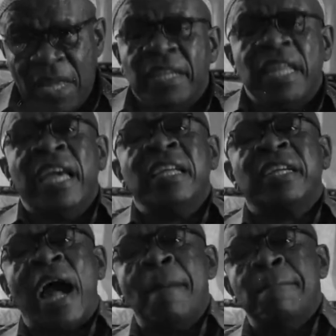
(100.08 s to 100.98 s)
They
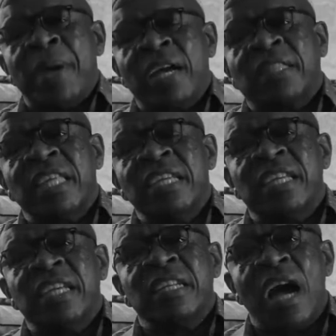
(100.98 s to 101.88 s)
come back
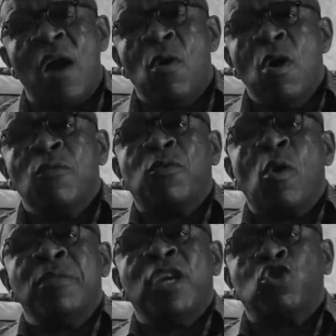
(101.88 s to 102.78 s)
thinking now
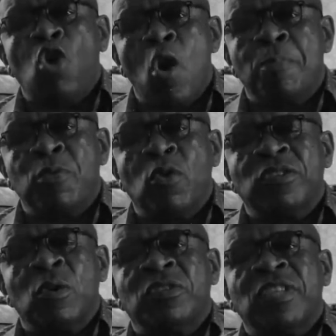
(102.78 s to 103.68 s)
from the shop, because
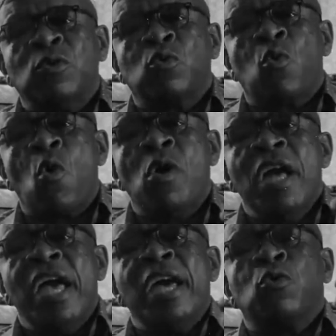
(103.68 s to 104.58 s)
they were sent to go
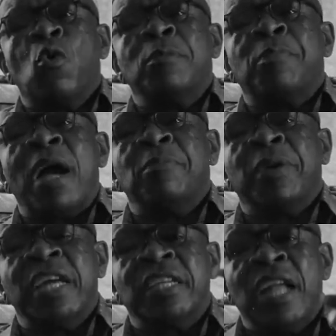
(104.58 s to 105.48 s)
and buy bread.